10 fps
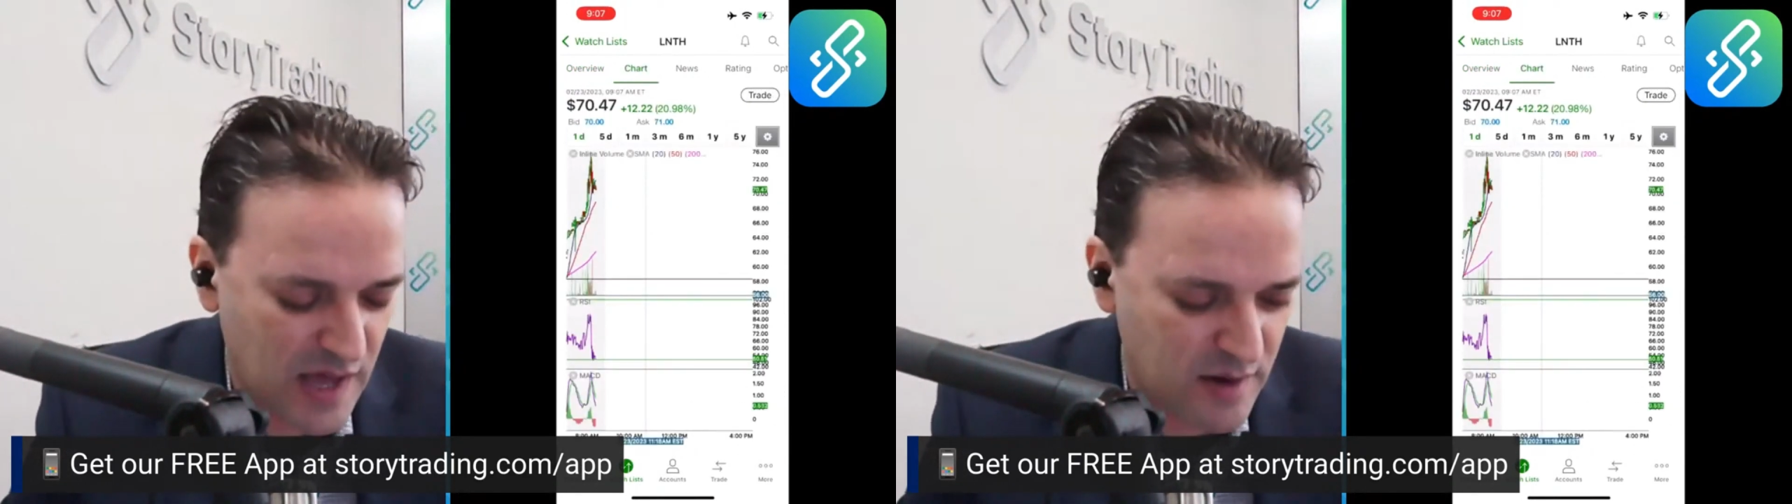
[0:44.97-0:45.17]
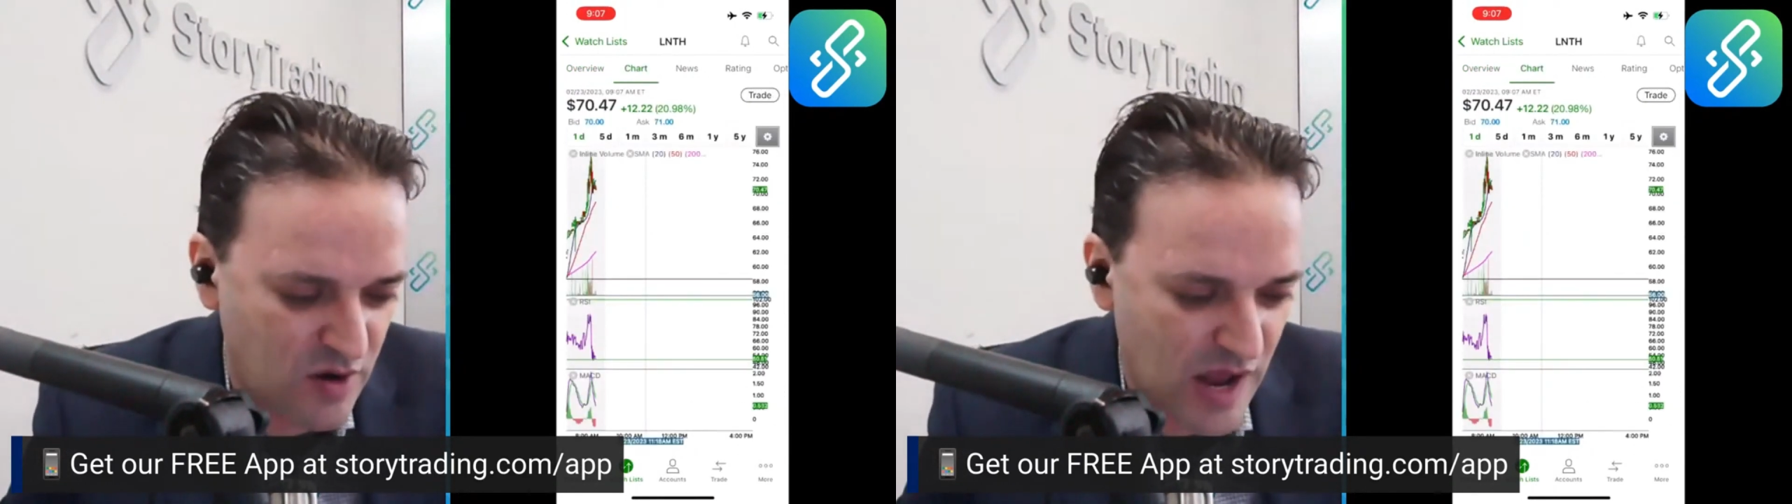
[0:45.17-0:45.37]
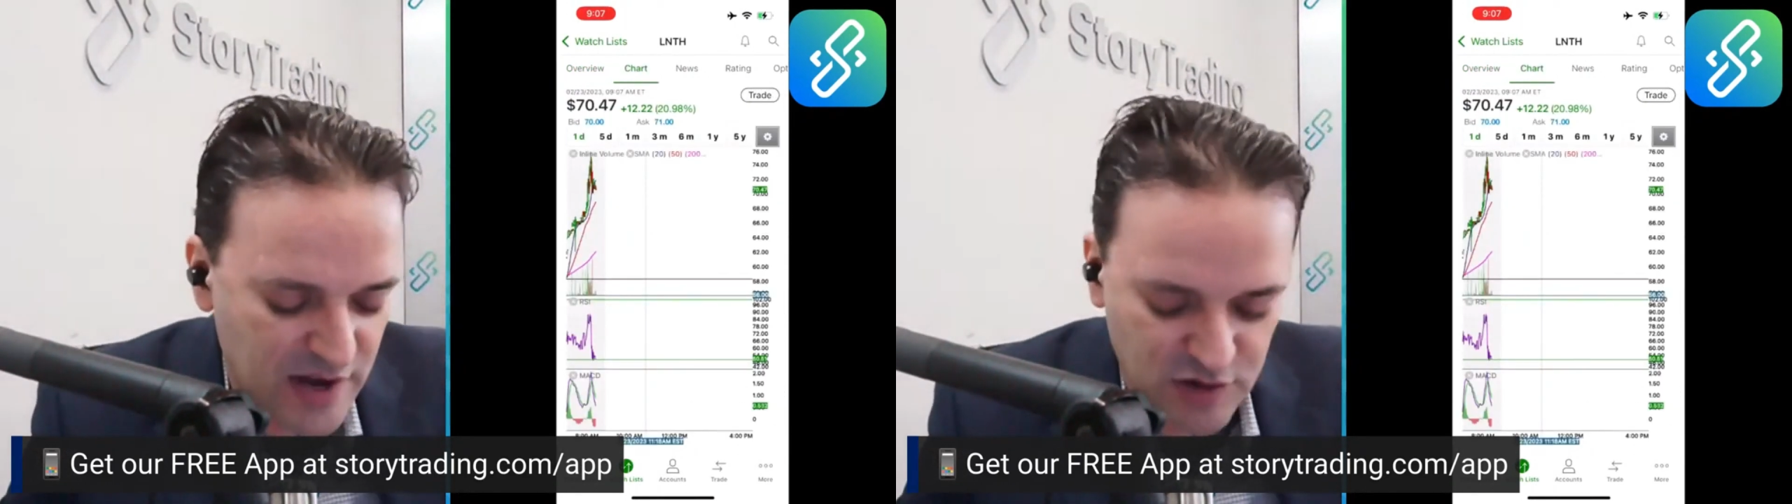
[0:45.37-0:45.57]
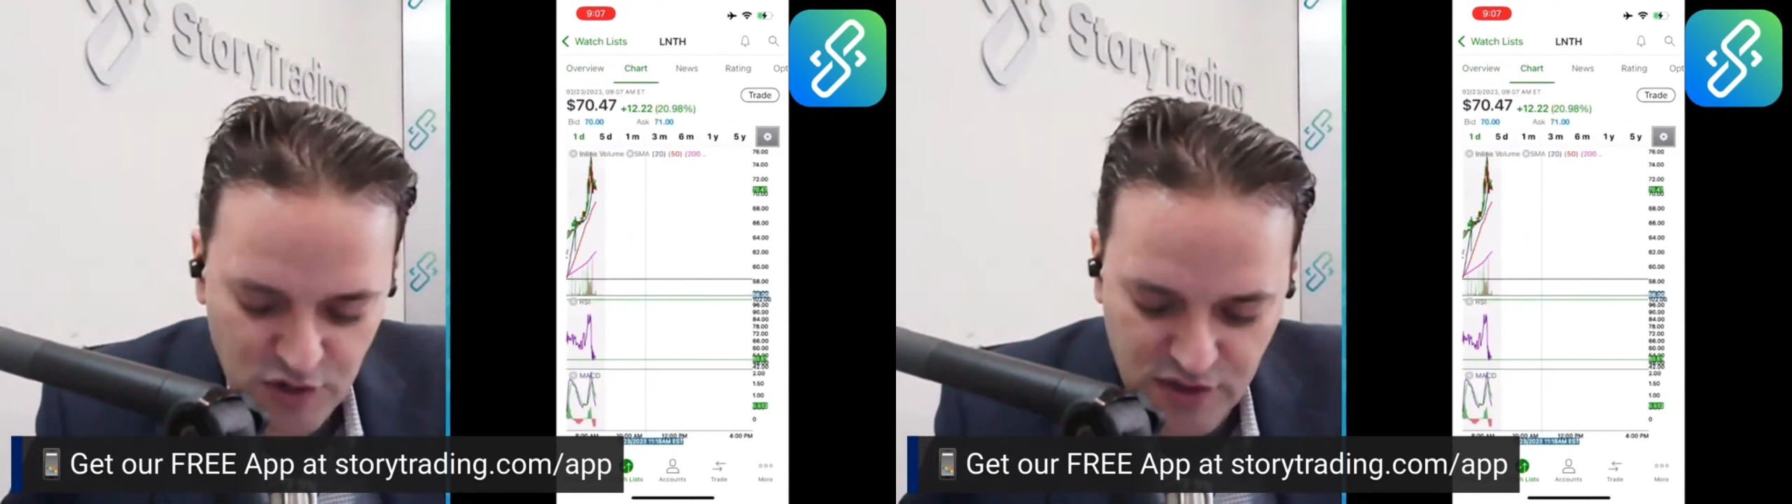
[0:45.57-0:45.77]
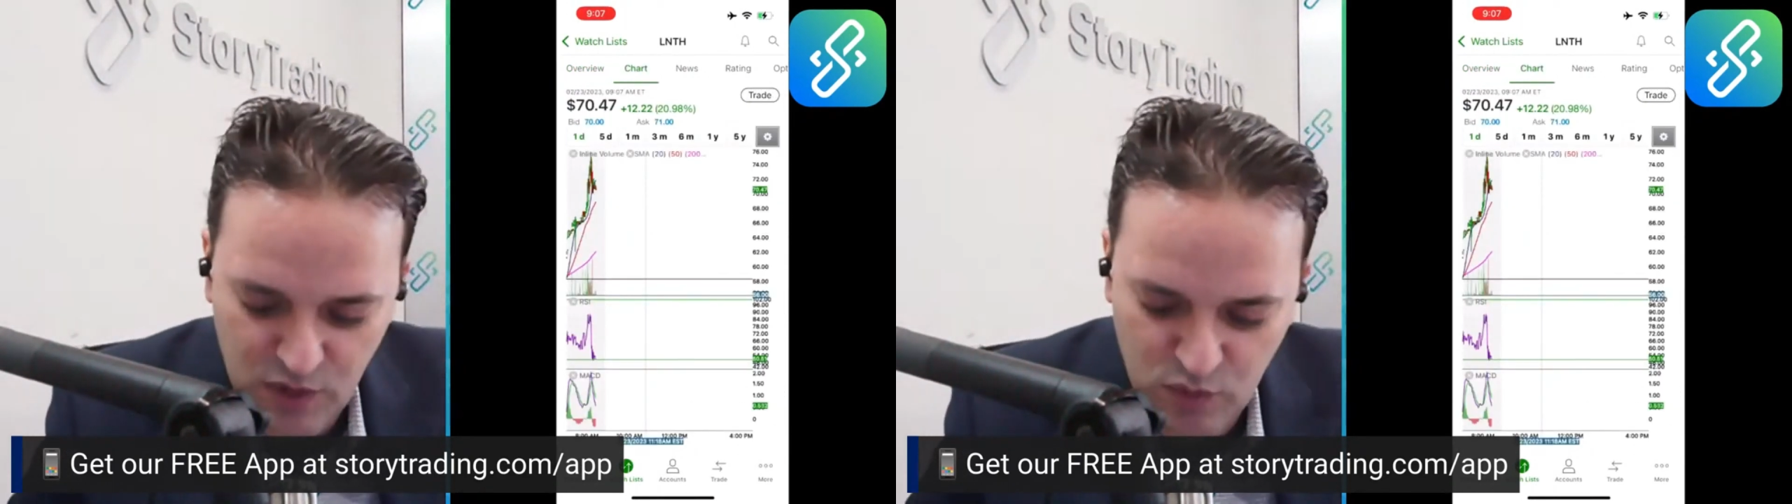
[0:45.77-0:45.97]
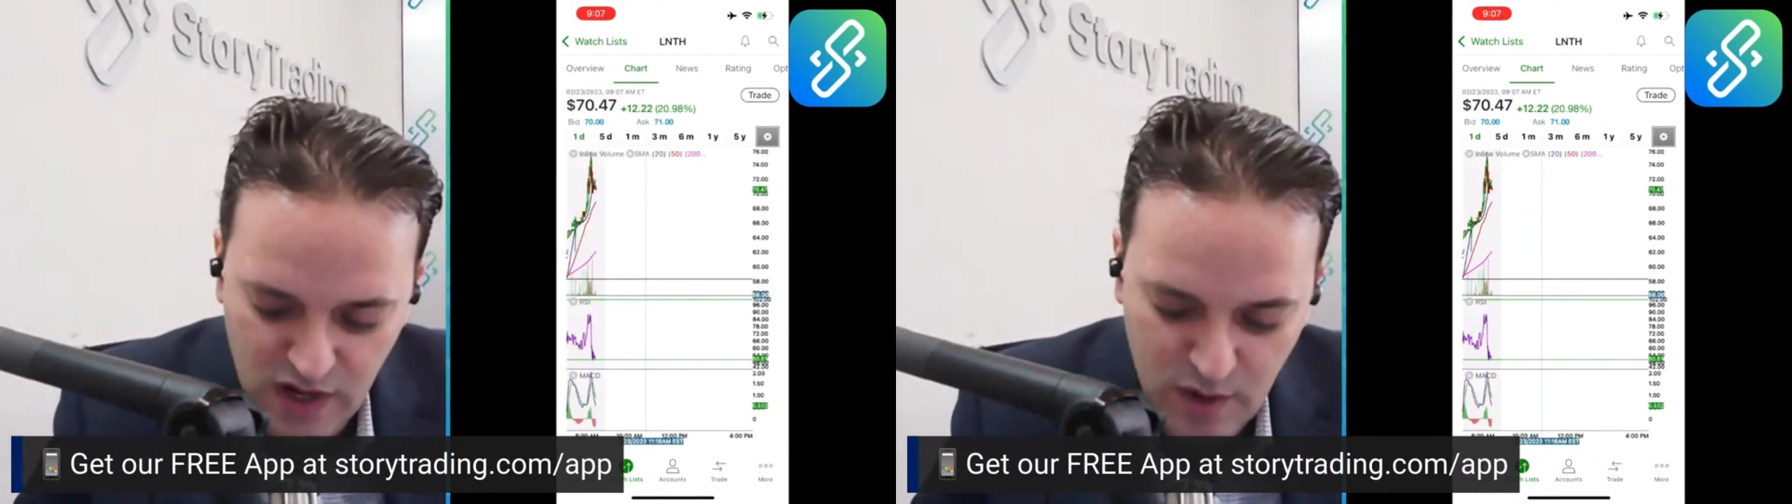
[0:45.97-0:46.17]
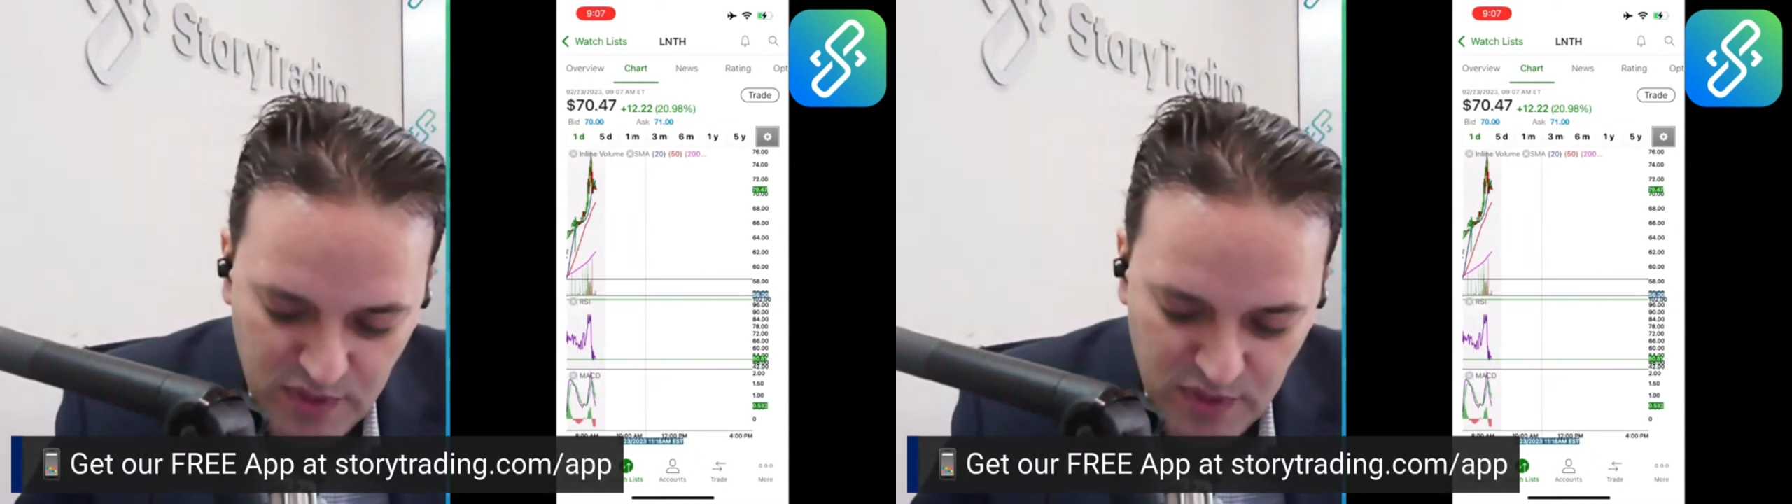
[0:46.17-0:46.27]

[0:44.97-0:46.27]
I don't know that I want to